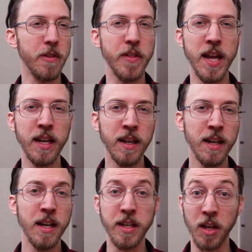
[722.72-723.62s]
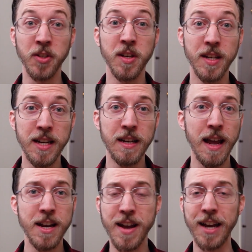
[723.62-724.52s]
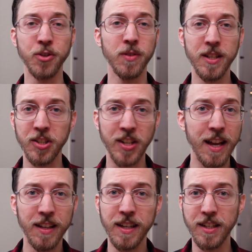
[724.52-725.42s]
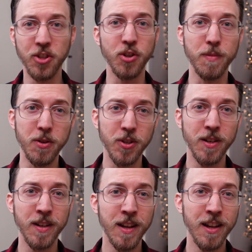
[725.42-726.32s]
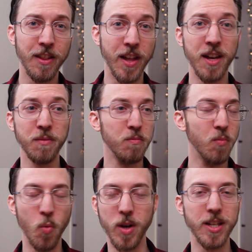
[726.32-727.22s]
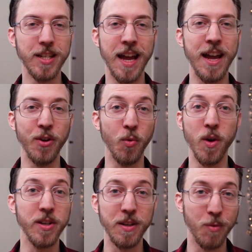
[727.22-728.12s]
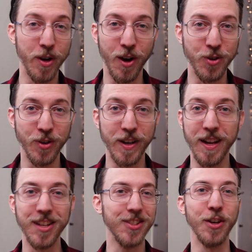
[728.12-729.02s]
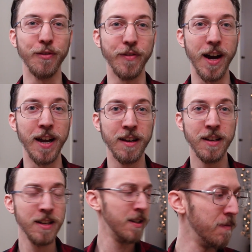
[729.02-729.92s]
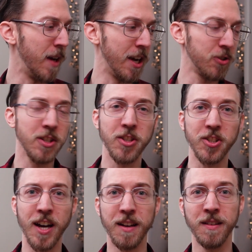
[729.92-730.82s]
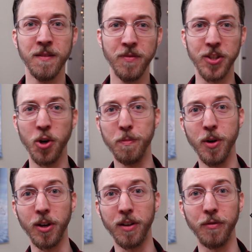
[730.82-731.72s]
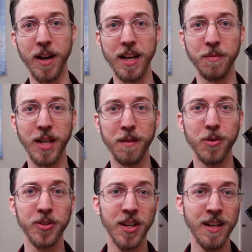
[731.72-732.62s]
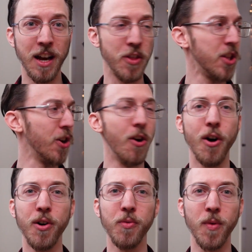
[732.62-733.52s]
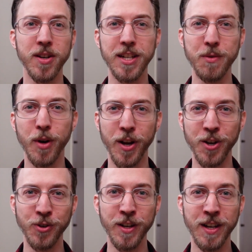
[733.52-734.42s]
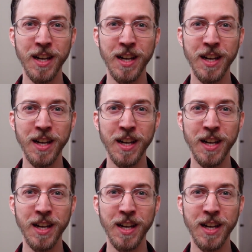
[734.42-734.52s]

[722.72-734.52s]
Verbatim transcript: thing doesn't need a naturally scaling distribution, then 1d10 or 1d100 is still fine. I actually just got this whole book of random tables. I think they're all 1d100,